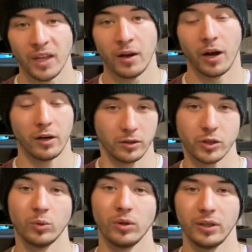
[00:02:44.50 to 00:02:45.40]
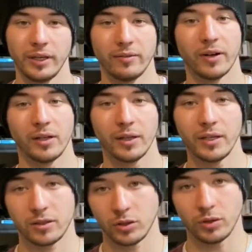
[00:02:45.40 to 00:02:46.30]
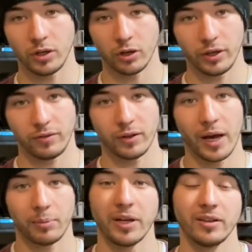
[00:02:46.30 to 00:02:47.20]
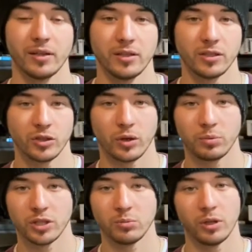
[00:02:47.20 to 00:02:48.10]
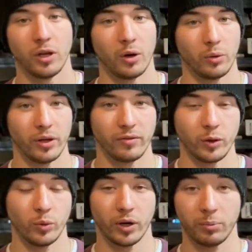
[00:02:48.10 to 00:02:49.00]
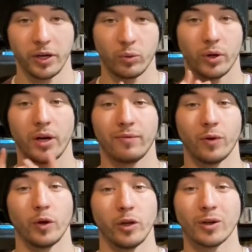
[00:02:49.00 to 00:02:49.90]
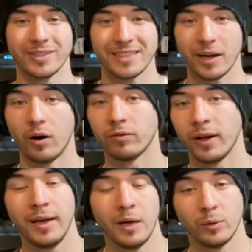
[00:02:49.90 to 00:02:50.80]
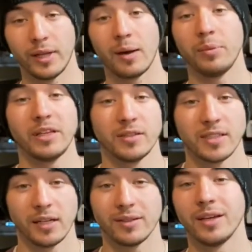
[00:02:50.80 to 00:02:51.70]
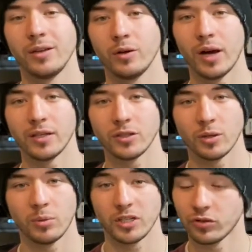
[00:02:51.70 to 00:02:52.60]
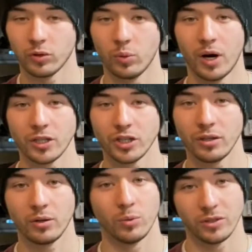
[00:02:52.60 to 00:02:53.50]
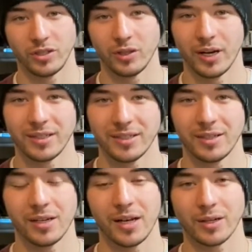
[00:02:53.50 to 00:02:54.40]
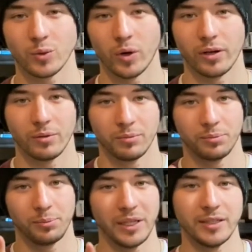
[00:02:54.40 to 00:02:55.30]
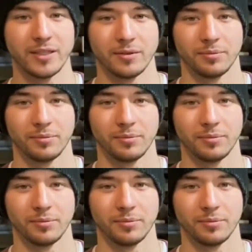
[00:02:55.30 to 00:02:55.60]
I also will leave a link to the gurney flap in the description below if you want to pick one up for yourself. With that being said, thank you guys so much for watching. We'll see you guys in the next one. Peace.